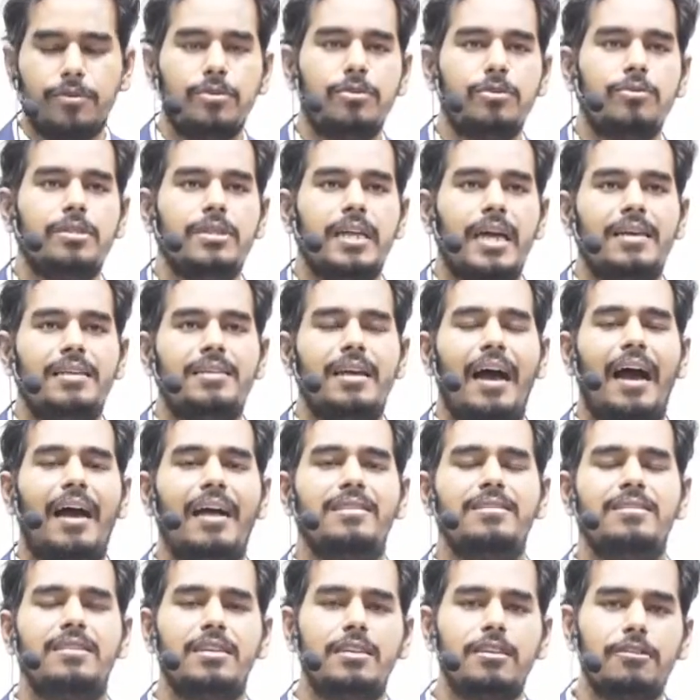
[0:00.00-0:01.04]
know that the
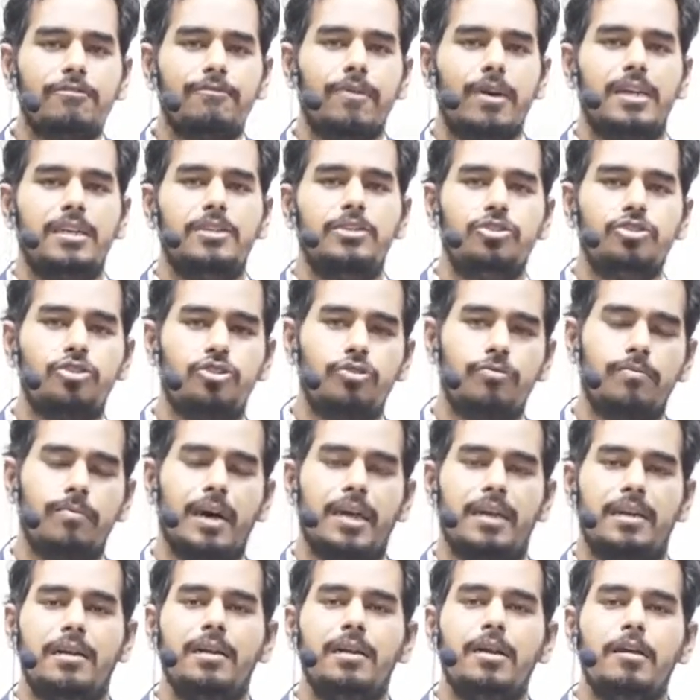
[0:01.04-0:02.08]
answer is
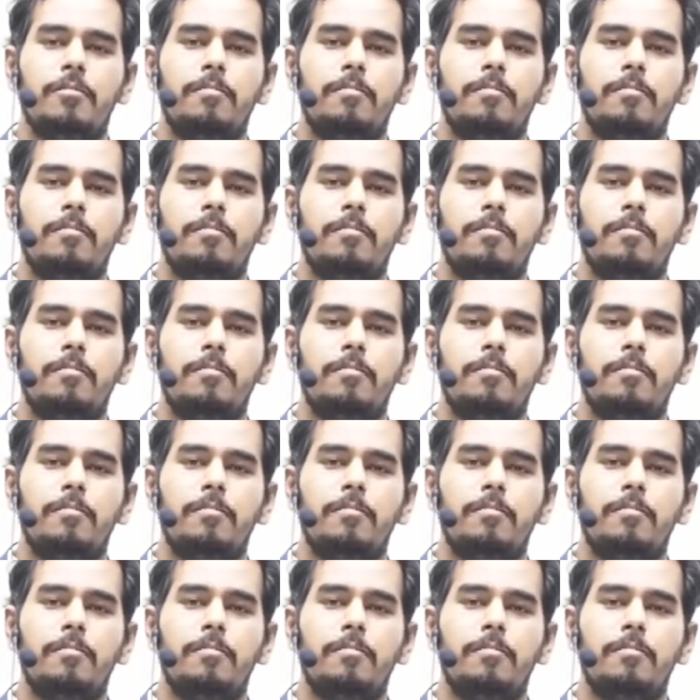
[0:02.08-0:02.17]
1:1,